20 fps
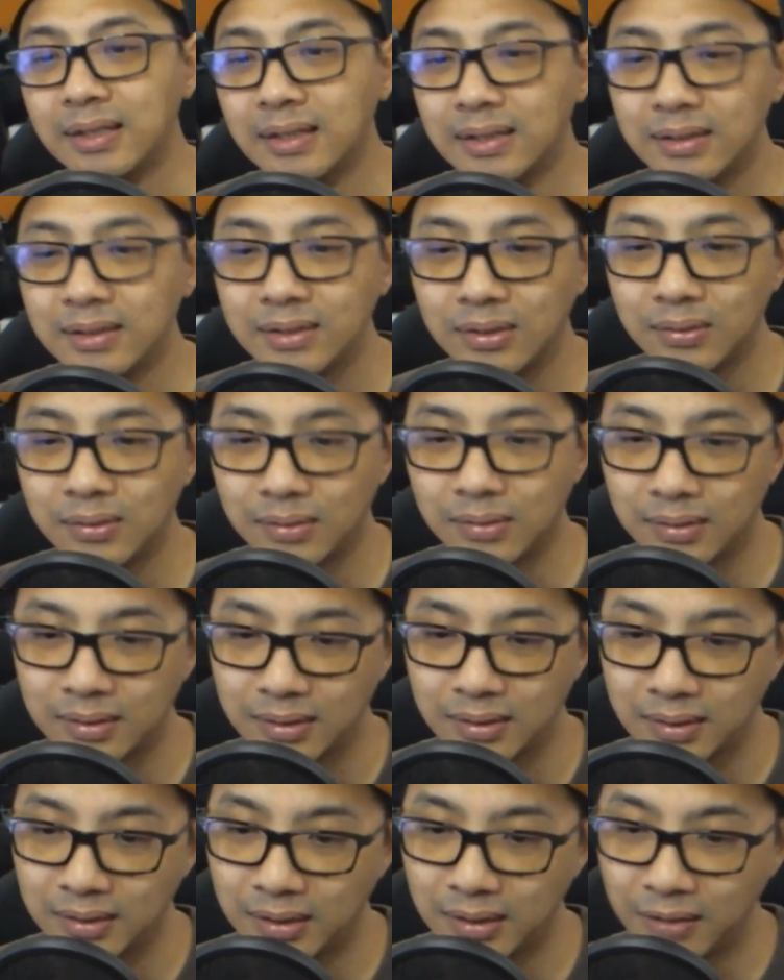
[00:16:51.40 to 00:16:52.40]
So,
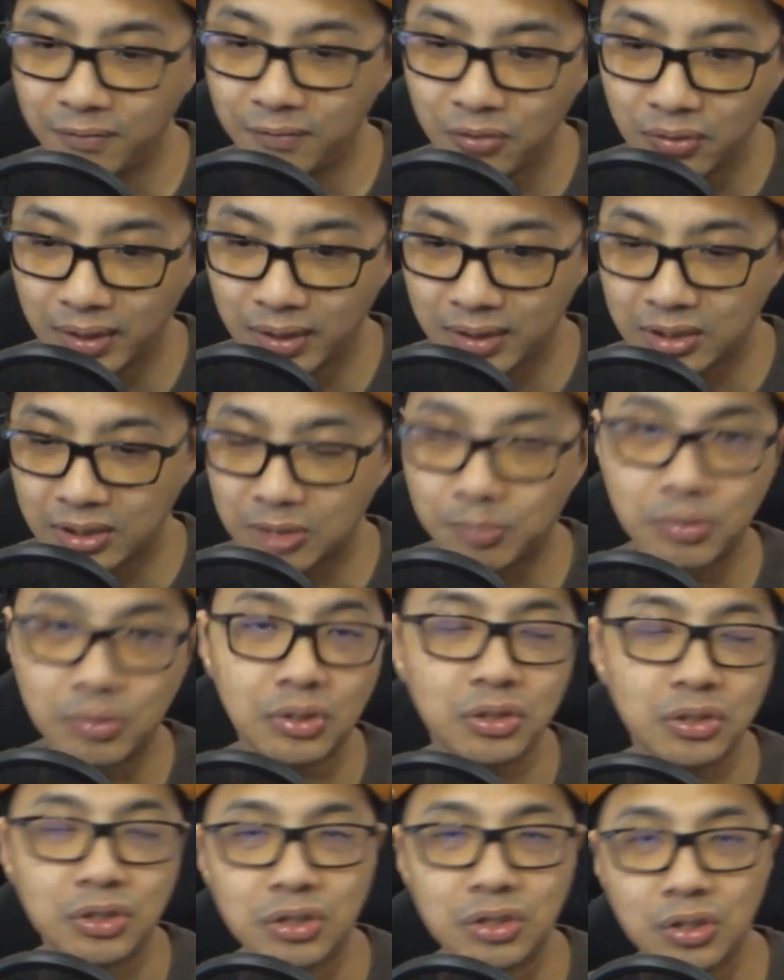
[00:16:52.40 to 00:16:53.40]
if you'd like to support the
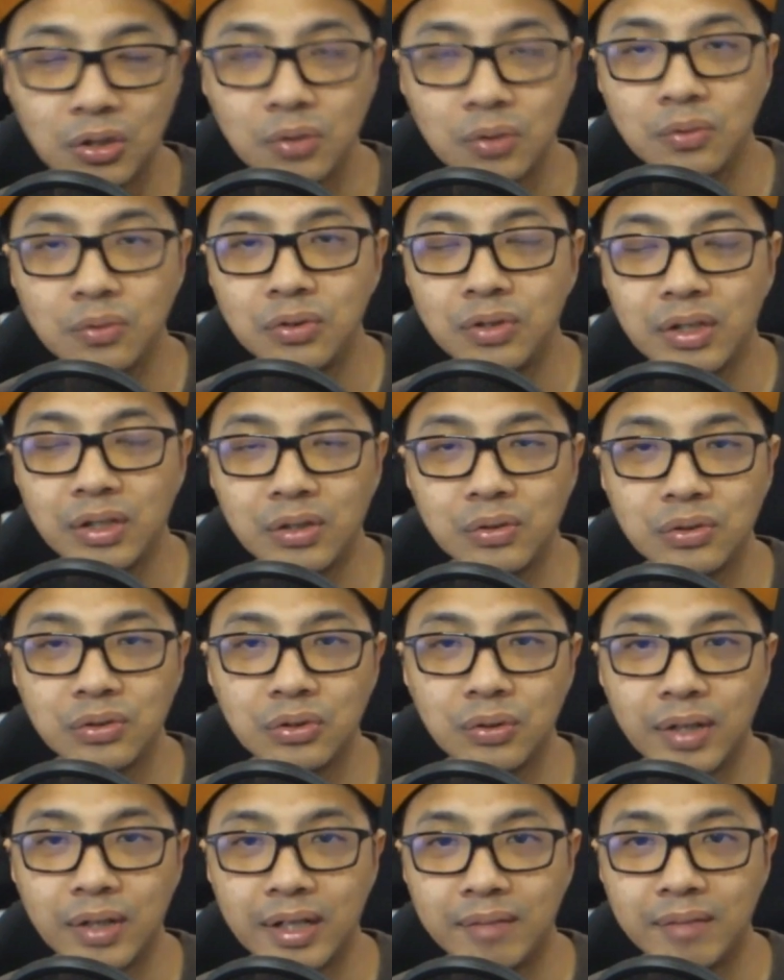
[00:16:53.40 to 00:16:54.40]
show, you can do
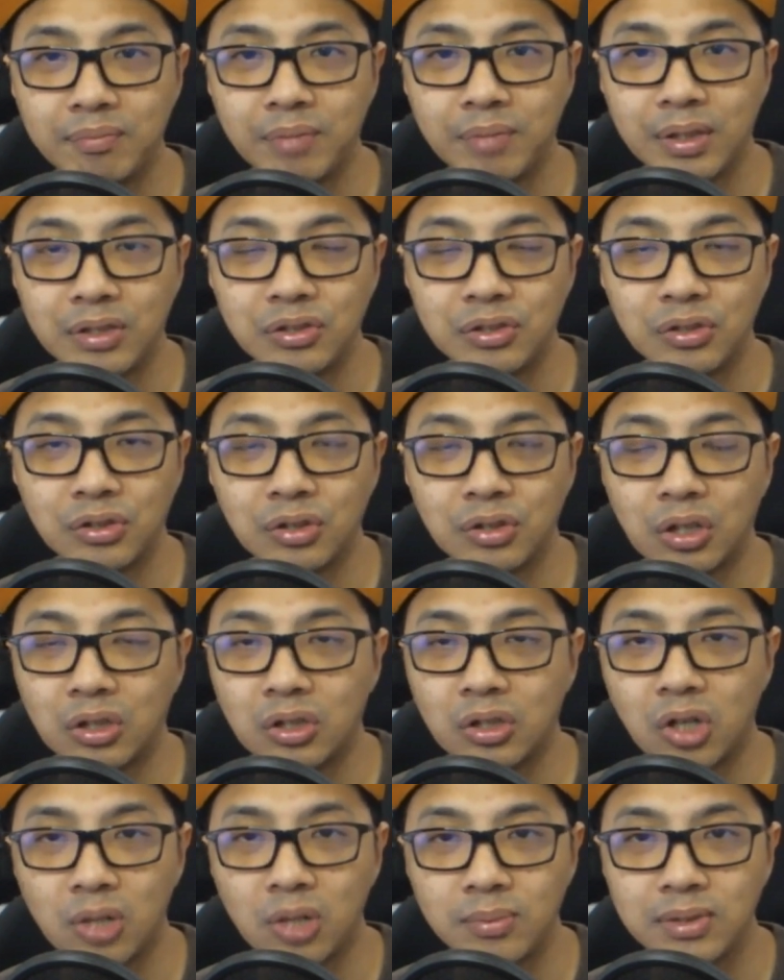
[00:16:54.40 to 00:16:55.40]
so at
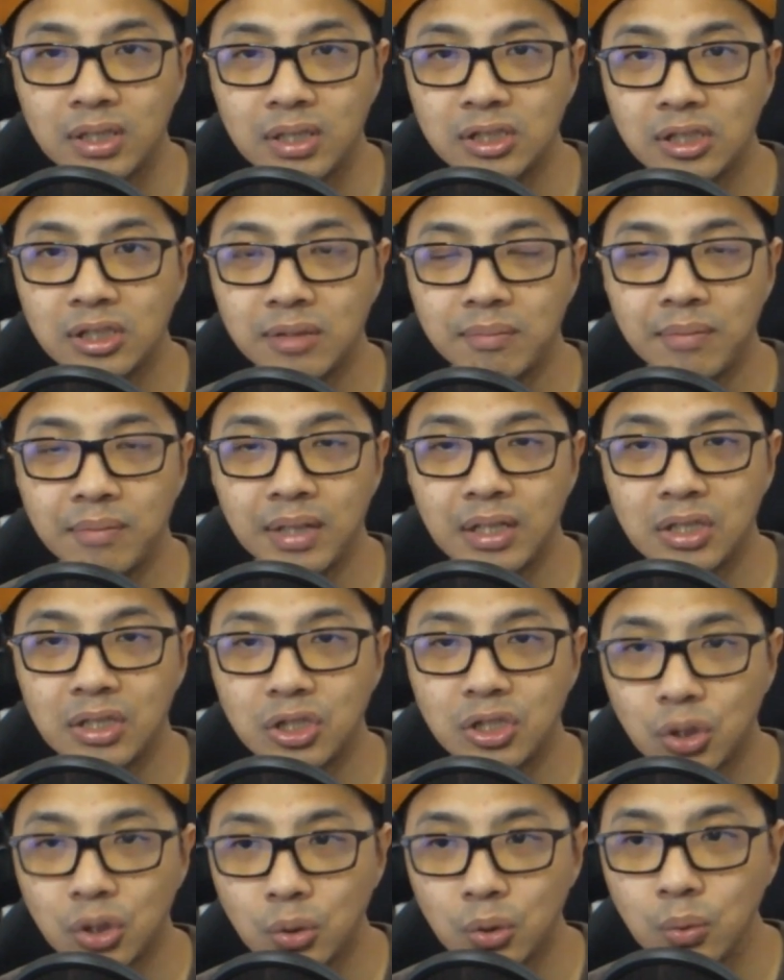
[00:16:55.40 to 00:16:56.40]

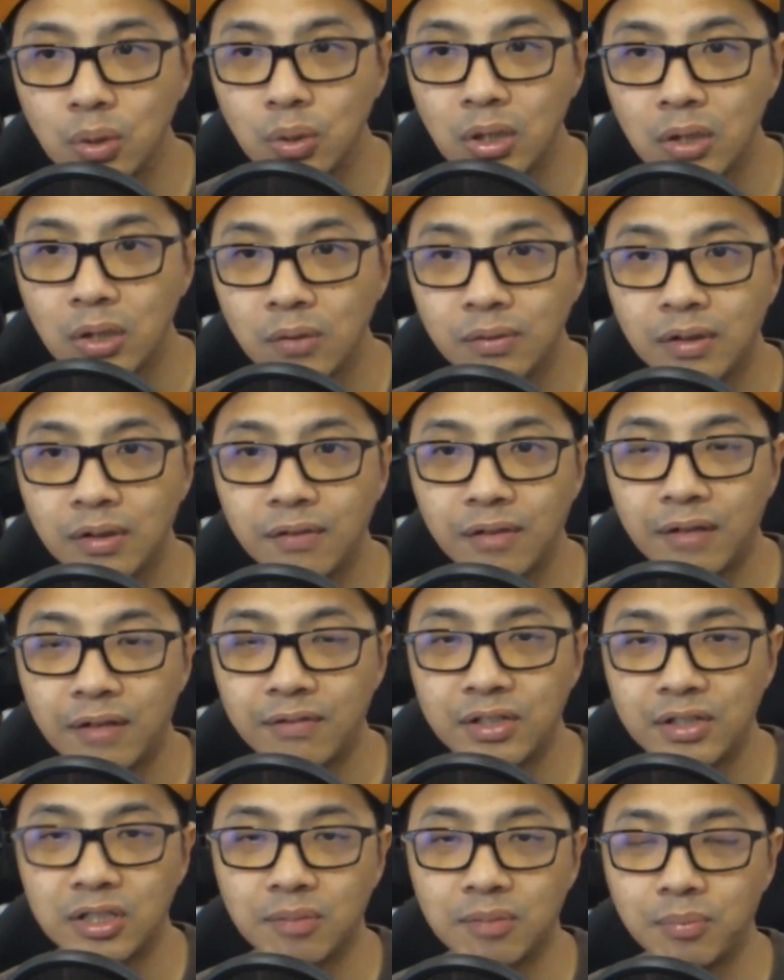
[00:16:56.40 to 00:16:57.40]
patreon.com/mbsshow. With every
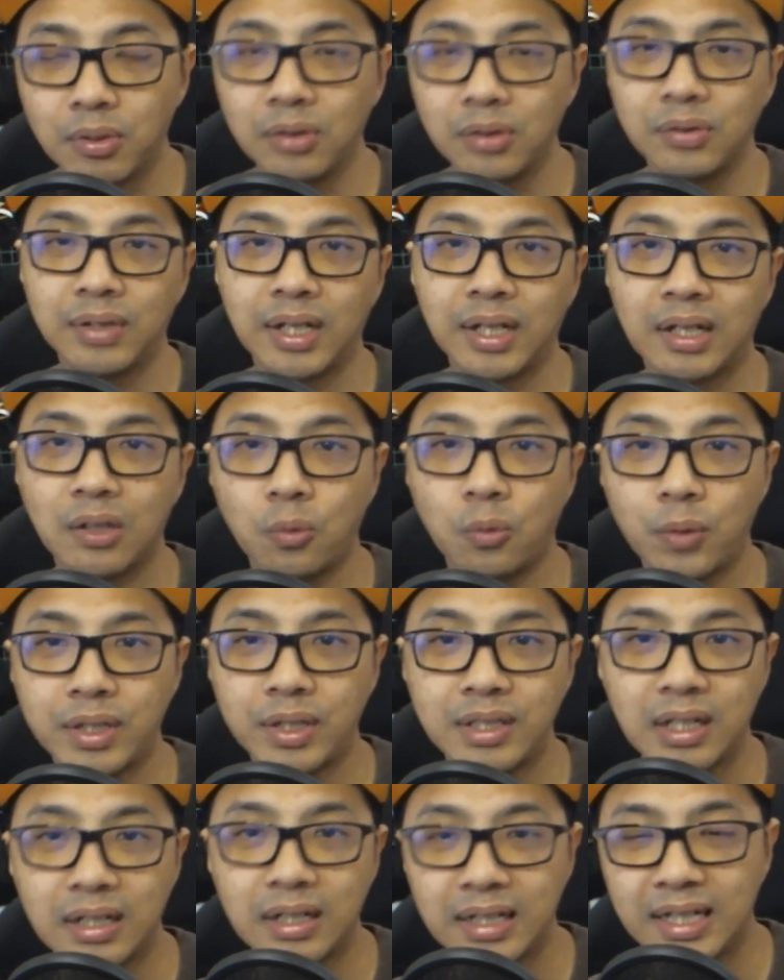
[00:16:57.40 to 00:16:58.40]
support, you get a week's
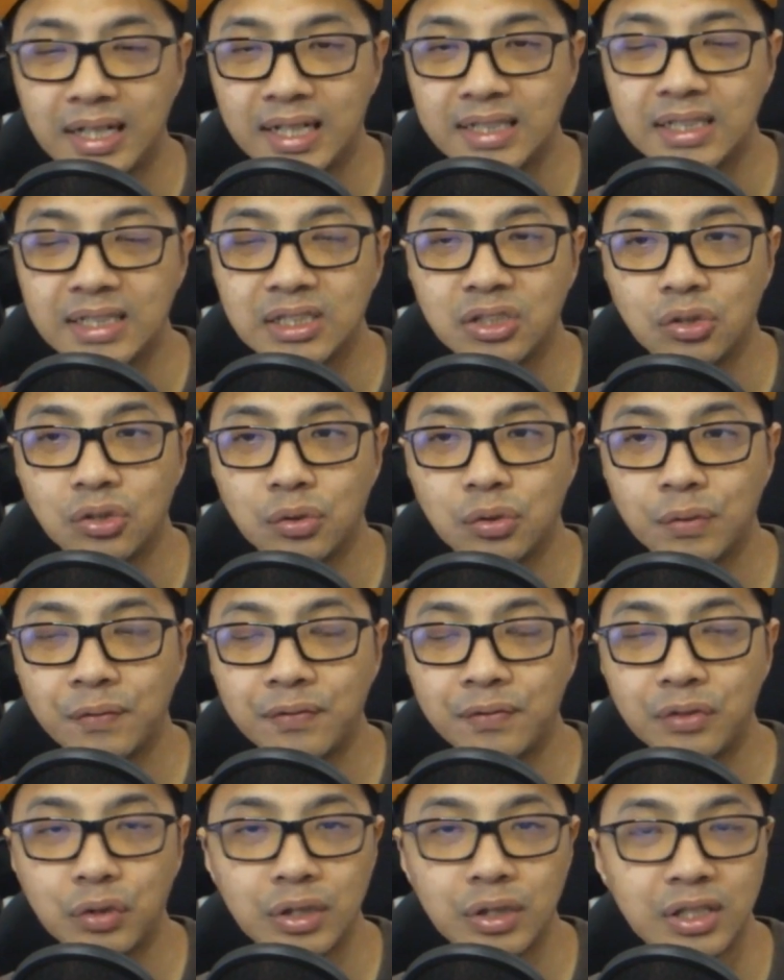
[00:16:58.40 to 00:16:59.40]
early access to the
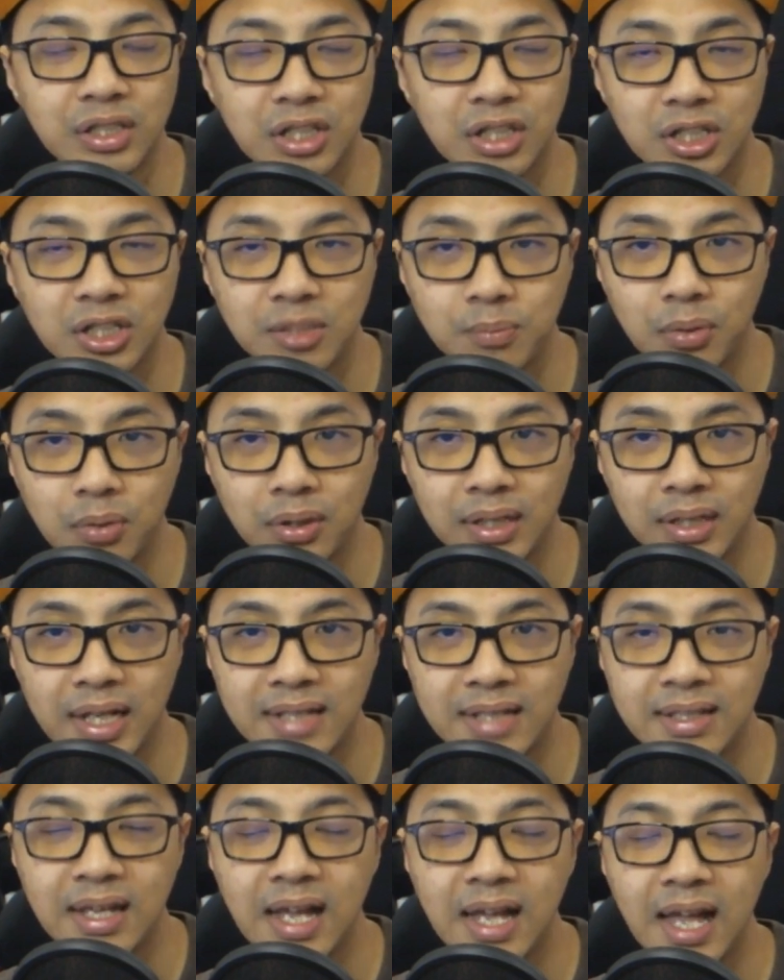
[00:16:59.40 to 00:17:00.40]
Review Discussion
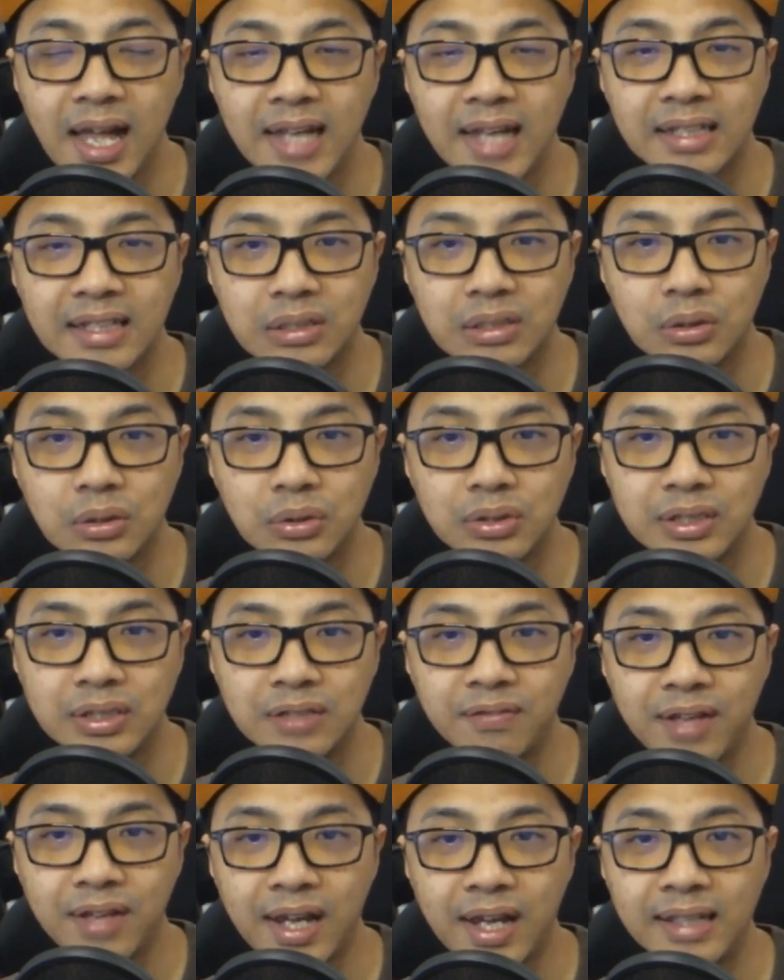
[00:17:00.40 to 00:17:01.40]
podcast,
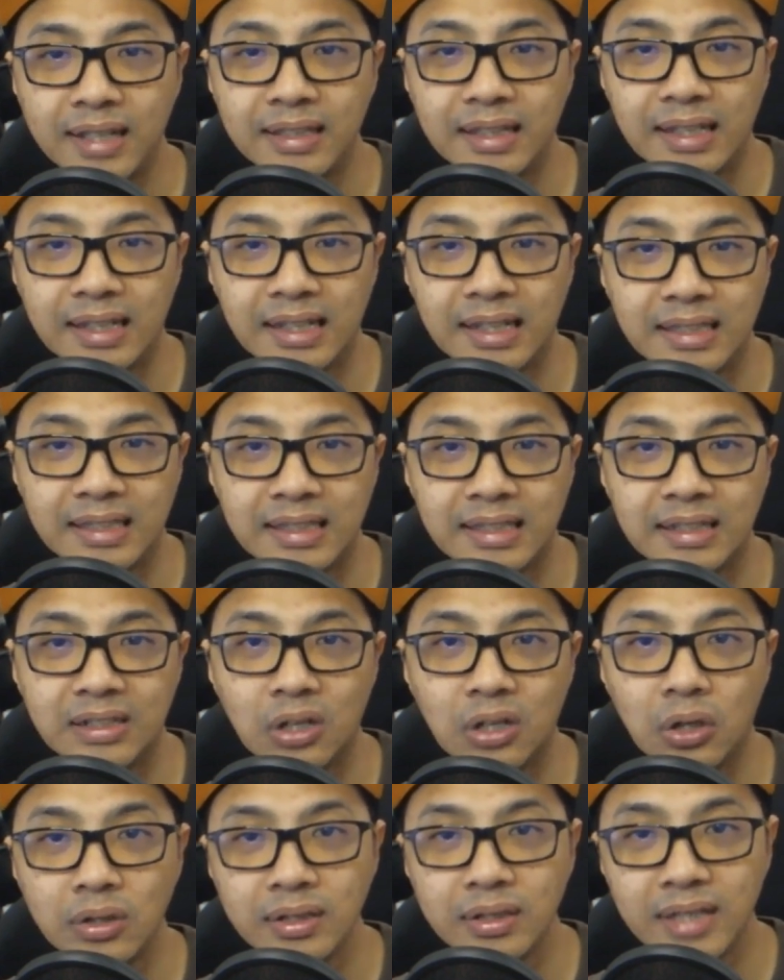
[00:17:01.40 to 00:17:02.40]
exclusive and deleted
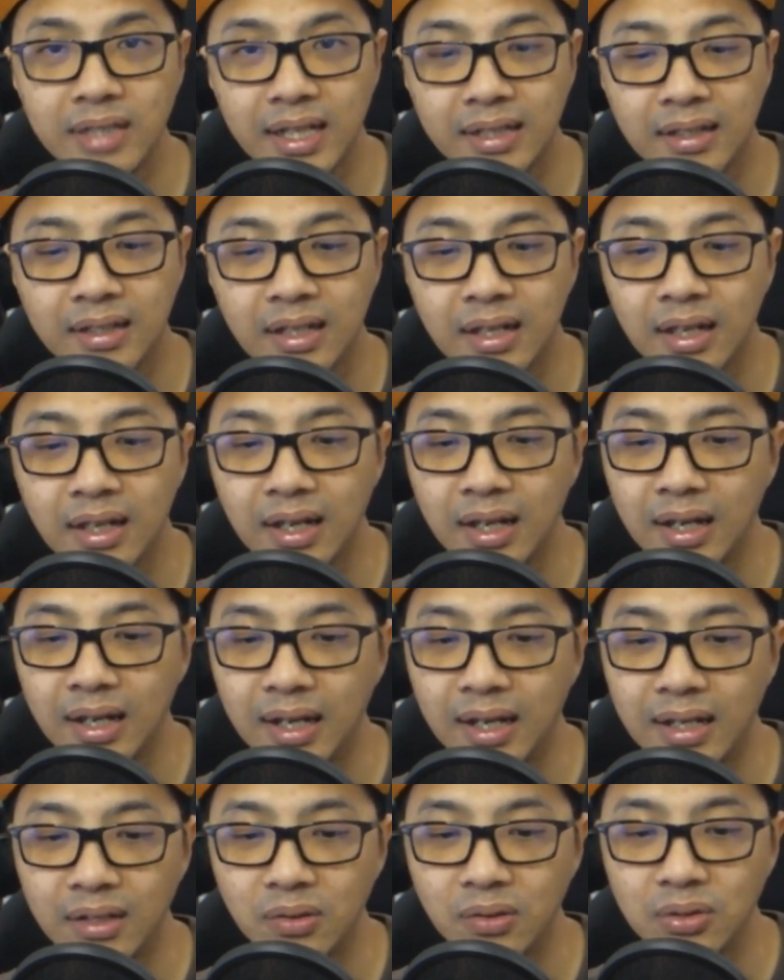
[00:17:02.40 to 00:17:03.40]
content.
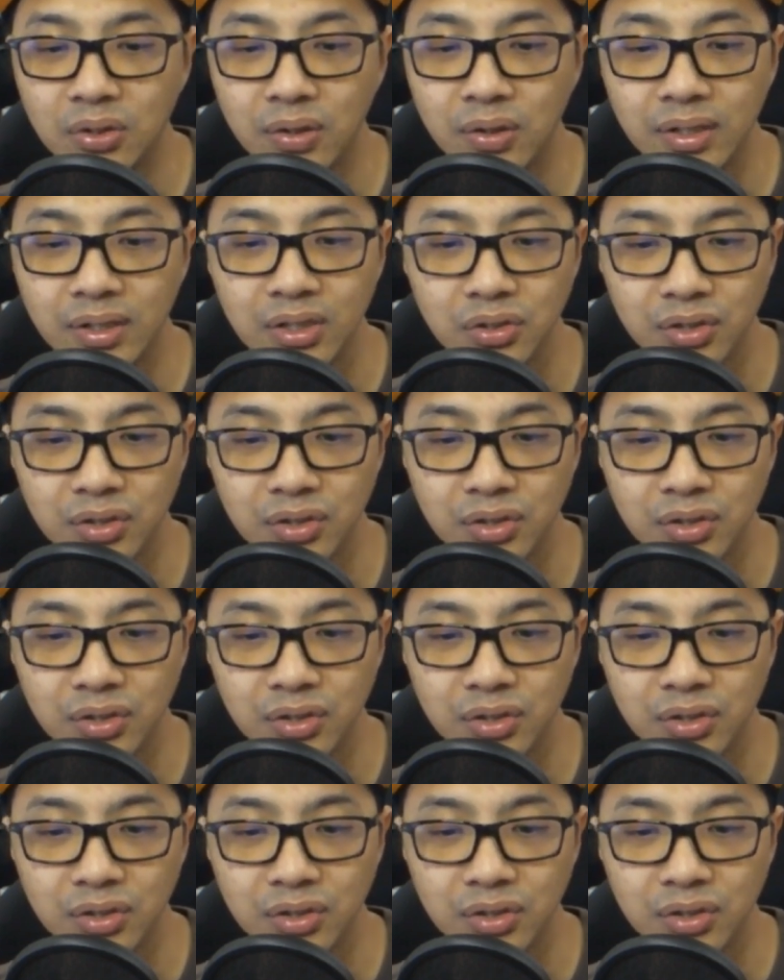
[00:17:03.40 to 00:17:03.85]
And also a huge